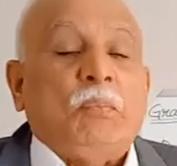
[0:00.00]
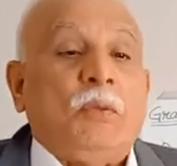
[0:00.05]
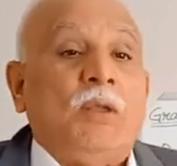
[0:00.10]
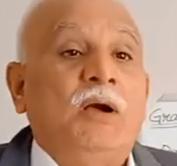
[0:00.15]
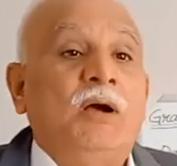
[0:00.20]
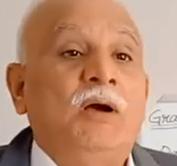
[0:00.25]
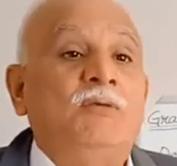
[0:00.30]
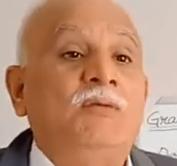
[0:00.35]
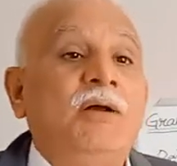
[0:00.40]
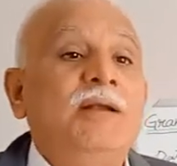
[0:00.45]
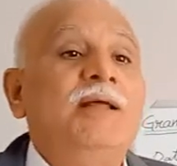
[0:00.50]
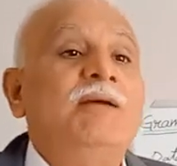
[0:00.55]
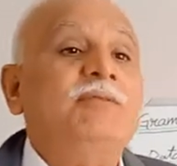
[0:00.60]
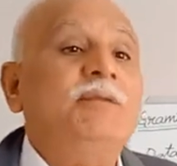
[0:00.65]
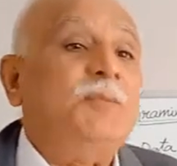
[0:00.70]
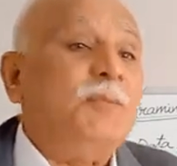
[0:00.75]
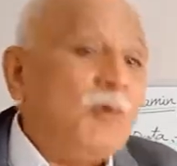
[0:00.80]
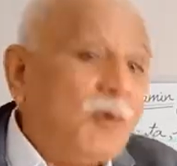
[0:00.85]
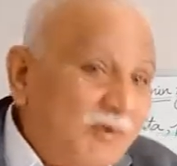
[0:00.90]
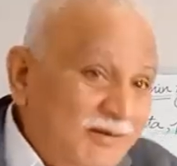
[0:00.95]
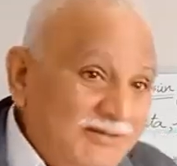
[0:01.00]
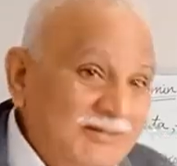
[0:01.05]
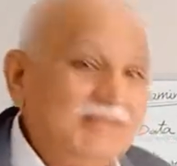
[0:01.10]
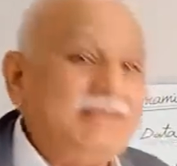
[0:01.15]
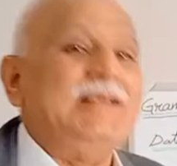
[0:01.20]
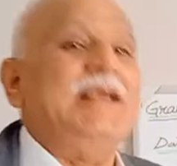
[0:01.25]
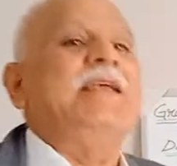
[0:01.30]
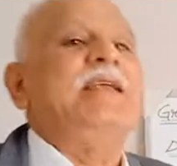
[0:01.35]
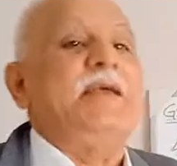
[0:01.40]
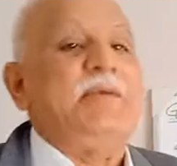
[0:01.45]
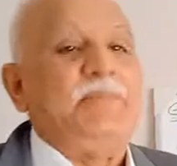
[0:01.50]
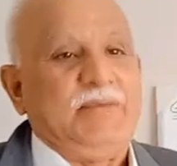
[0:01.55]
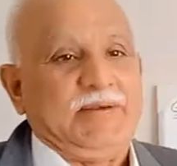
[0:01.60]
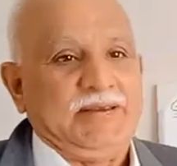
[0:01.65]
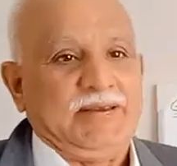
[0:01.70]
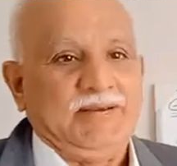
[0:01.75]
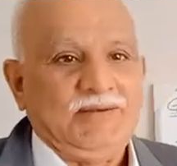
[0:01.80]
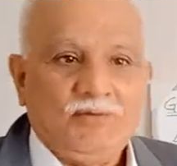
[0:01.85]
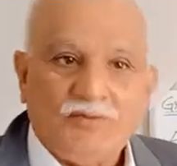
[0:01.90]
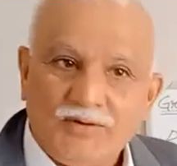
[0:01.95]
One of the products is
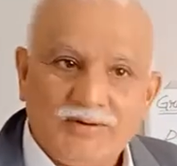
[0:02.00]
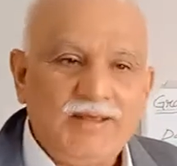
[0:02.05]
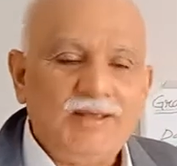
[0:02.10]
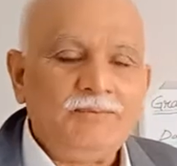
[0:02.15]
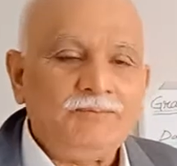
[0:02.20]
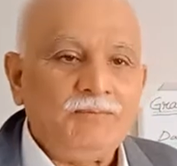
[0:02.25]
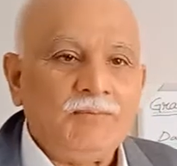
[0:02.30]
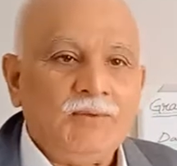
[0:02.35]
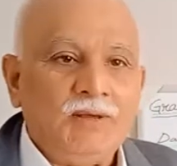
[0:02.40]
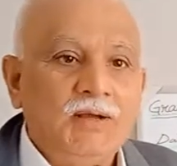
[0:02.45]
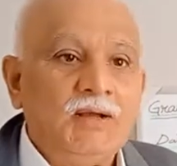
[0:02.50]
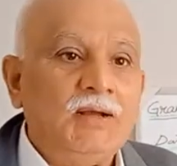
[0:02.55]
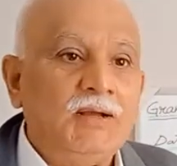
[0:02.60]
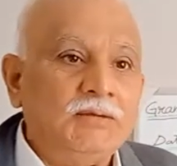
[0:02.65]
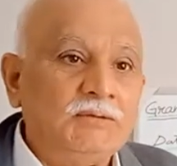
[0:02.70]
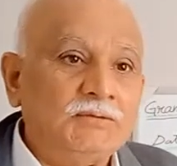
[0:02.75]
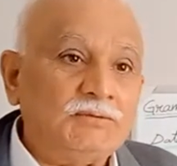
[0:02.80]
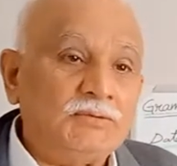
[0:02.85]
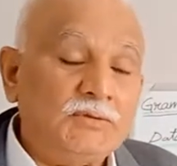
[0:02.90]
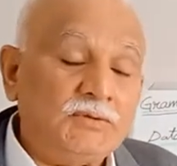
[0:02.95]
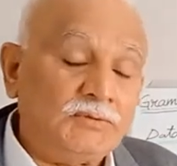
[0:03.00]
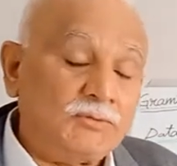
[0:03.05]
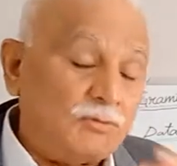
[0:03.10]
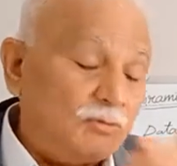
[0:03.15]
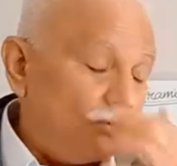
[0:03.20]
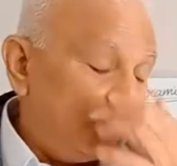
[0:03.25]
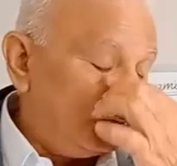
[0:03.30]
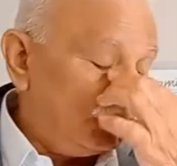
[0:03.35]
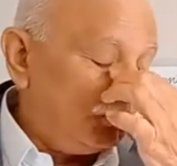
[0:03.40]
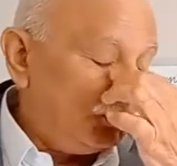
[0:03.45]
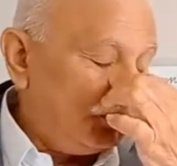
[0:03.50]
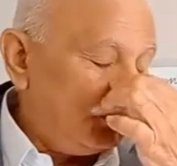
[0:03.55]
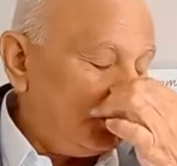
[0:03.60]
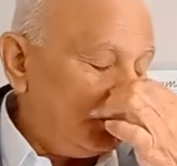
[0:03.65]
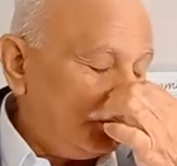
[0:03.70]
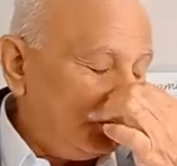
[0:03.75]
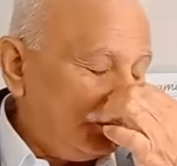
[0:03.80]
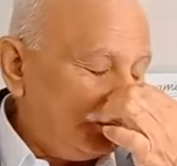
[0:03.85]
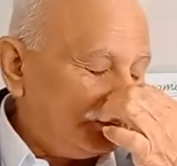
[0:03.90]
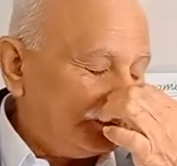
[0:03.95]
AAP, okay. To
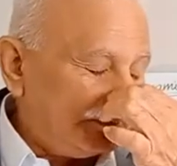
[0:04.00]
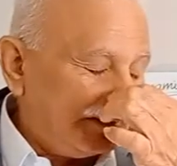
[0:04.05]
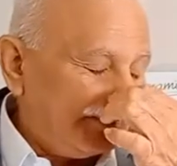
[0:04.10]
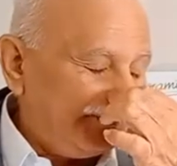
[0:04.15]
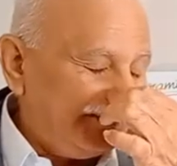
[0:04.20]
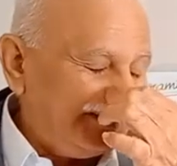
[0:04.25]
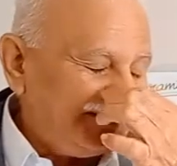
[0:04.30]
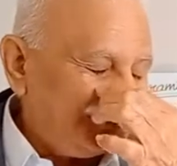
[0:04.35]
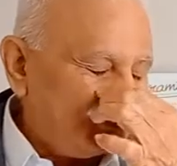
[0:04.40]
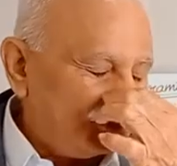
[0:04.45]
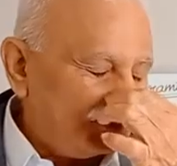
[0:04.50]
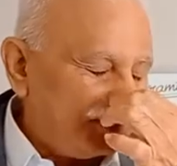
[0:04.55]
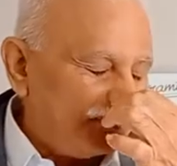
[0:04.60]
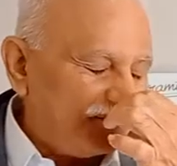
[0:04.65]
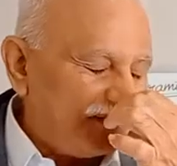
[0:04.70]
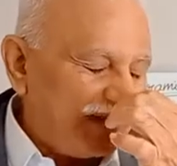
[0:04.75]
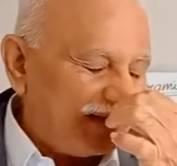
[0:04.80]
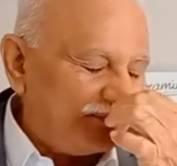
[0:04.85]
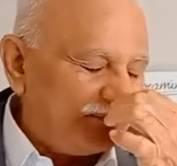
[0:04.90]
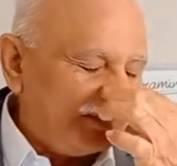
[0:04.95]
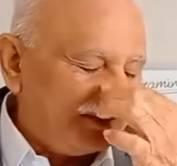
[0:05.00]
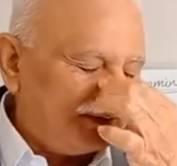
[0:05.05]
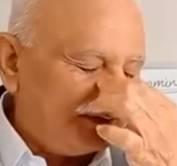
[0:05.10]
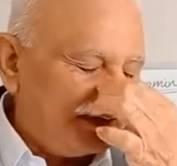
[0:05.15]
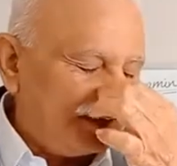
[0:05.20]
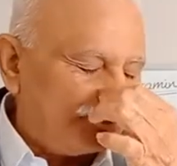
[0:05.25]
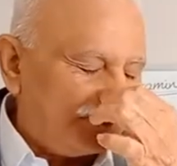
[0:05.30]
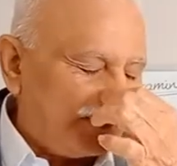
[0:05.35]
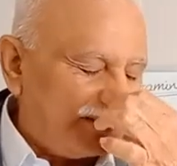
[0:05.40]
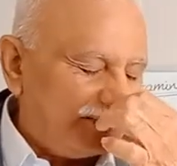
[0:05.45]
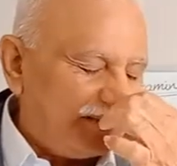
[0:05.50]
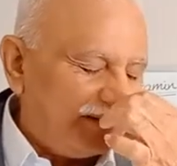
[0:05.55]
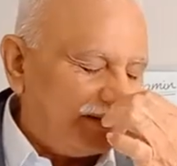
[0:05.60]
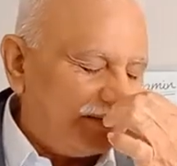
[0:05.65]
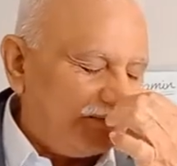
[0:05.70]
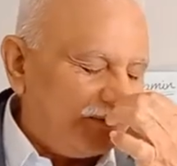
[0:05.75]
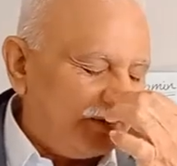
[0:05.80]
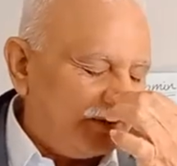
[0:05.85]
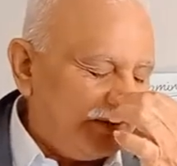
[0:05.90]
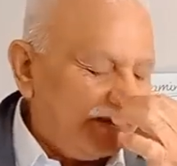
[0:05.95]
do good service to the farmers or farming
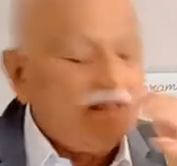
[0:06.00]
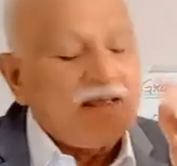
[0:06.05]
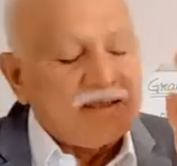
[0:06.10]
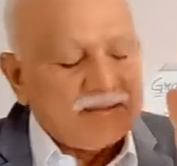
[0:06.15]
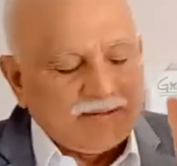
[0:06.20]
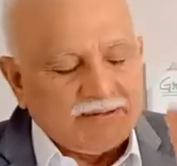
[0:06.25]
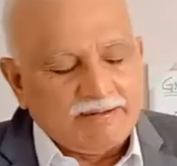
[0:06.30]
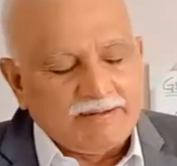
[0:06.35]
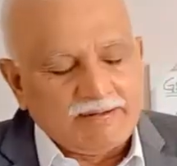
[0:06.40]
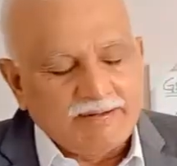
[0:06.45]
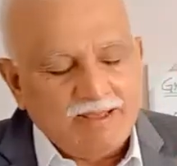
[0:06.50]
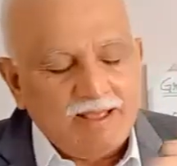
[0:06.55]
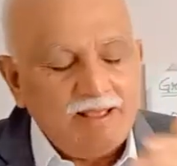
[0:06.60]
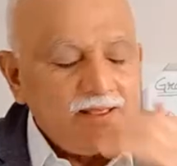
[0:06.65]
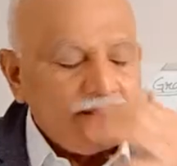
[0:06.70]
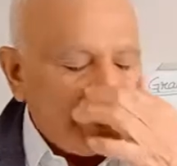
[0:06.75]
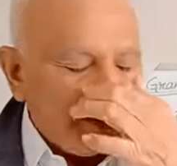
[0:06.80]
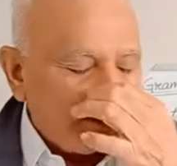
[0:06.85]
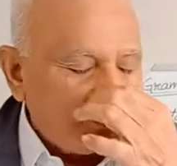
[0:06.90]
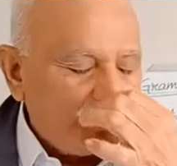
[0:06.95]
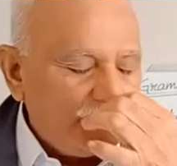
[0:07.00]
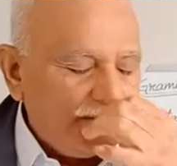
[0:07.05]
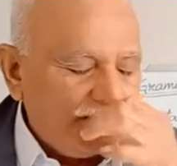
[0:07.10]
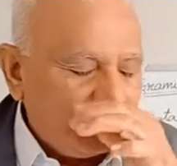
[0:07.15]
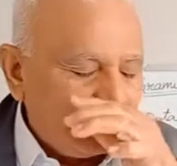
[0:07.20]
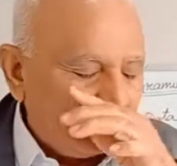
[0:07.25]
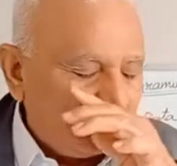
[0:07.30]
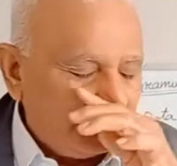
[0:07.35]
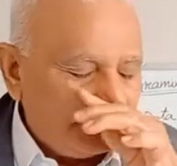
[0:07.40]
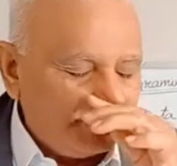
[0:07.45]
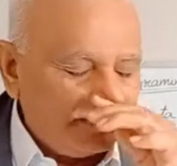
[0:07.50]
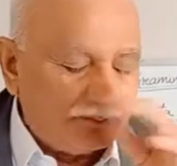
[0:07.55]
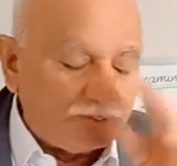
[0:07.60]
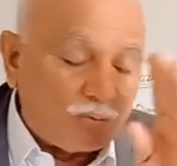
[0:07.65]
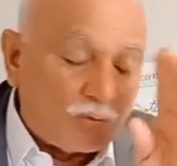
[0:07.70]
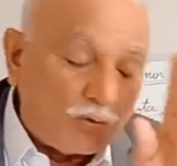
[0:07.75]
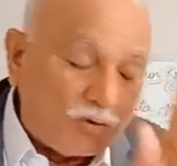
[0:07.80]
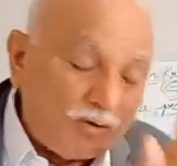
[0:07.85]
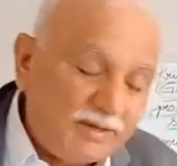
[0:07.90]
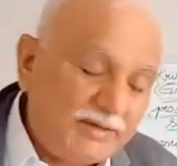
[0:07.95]
community in India, Agromet Advisory
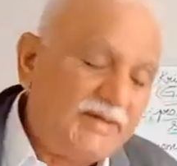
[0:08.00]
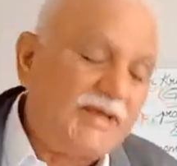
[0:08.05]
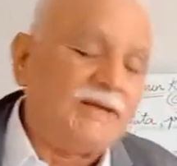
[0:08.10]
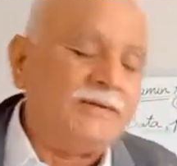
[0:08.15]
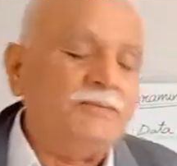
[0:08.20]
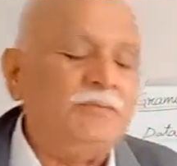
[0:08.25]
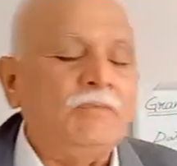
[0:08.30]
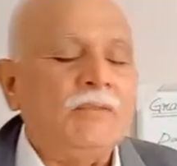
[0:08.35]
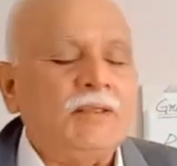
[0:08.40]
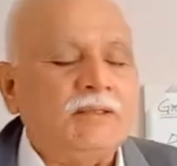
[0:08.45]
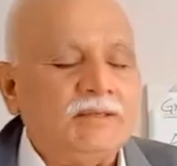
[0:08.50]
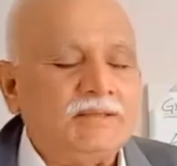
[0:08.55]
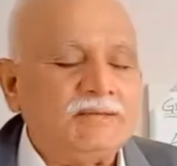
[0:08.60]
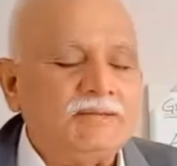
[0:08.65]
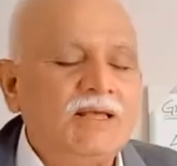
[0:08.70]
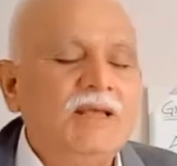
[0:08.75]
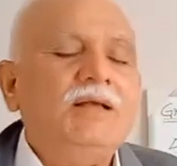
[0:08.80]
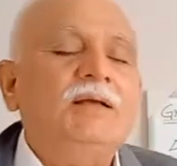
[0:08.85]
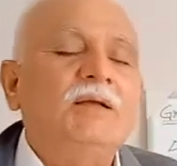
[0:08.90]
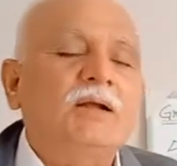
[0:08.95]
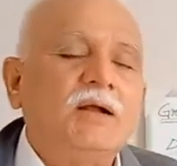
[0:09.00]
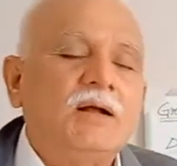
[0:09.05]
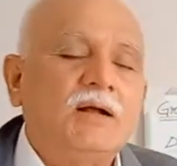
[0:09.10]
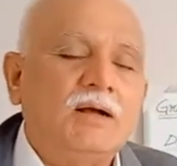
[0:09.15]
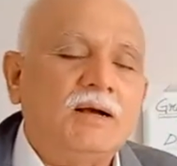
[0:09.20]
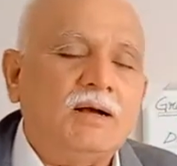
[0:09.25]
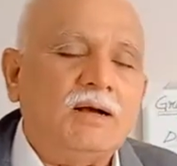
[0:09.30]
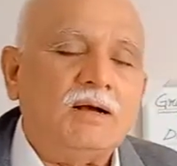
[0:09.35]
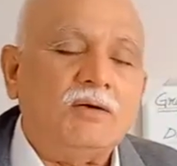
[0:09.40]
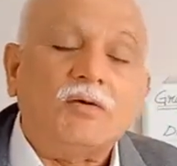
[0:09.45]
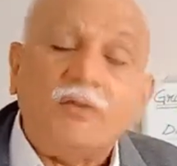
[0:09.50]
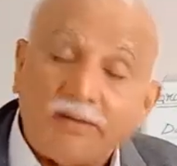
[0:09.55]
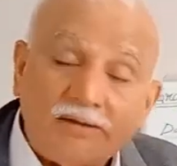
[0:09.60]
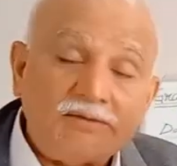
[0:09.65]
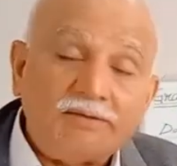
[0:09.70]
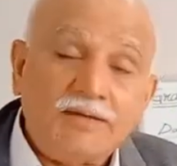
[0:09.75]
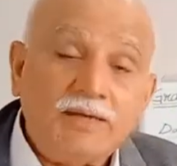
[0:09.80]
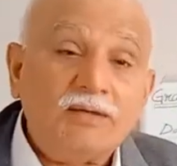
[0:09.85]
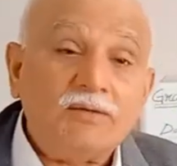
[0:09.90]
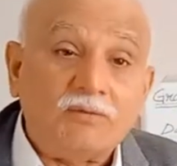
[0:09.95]
Bulletin is the
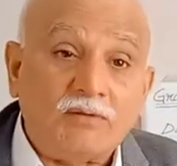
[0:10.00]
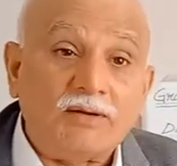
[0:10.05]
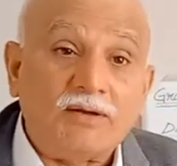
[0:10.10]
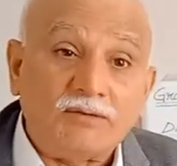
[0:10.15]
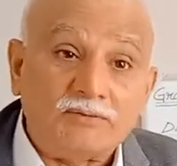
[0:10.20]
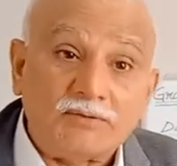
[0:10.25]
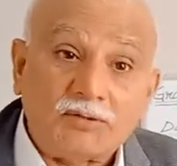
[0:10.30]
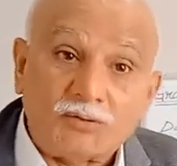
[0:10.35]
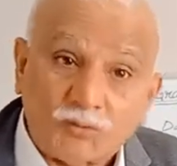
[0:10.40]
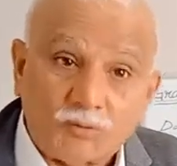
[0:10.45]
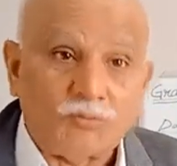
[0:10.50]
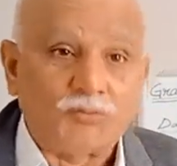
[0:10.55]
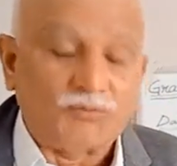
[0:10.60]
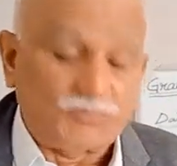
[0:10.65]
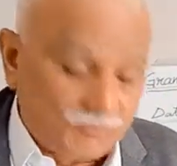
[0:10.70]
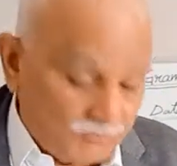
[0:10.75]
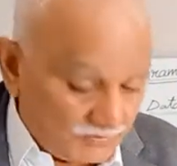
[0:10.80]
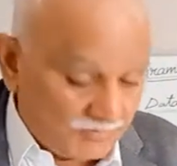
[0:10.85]
one of the tools.